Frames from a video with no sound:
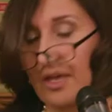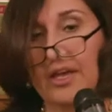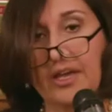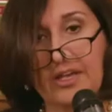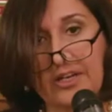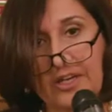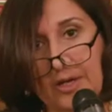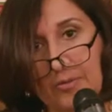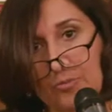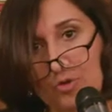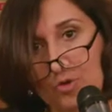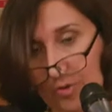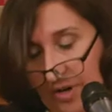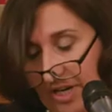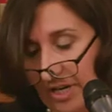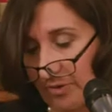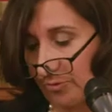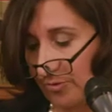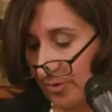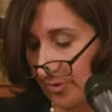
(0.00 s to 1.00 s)
And I'm
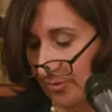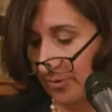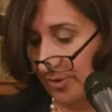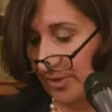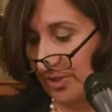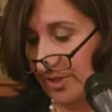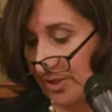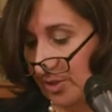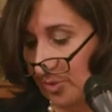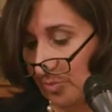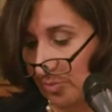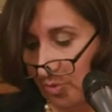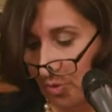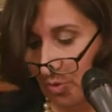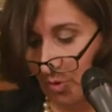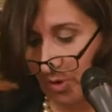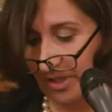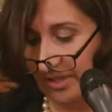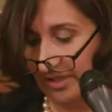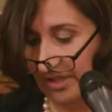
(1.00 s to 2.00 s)
grateful for the
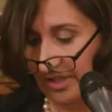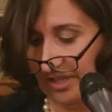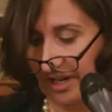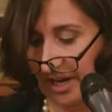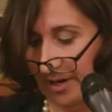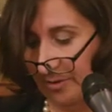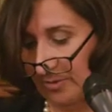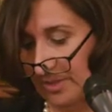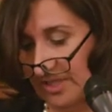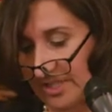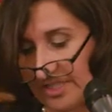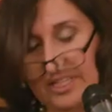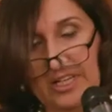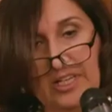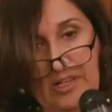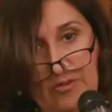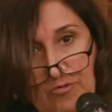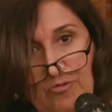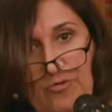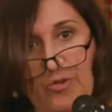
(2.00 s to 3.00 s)
support that I
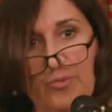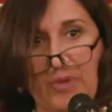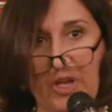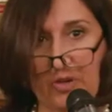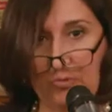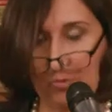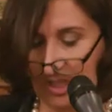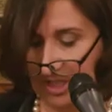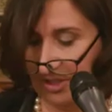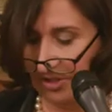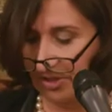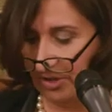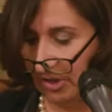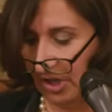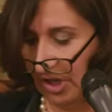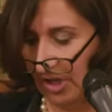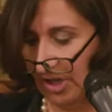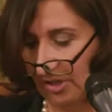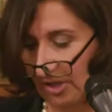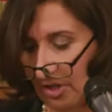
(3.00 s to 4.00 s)
receive from my Windsor
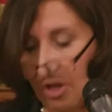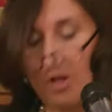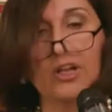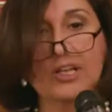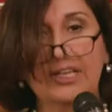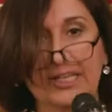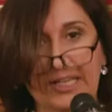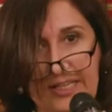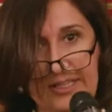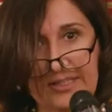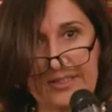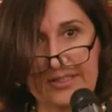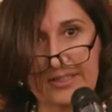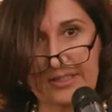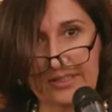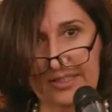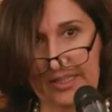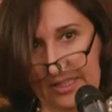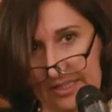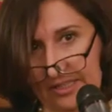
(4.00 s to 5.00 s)
Law
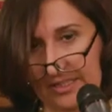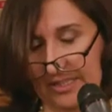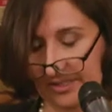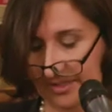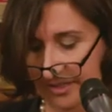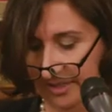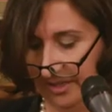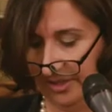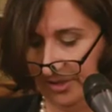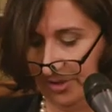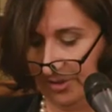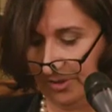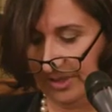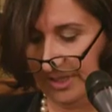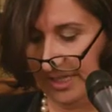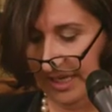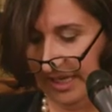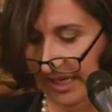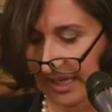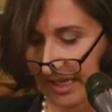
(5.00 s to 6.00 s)
colleagues in this
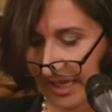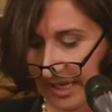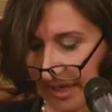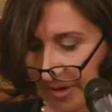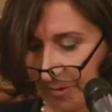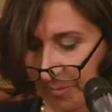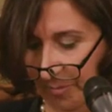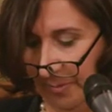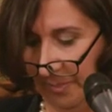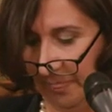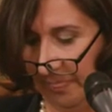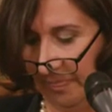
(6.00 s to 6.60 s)
undertaking.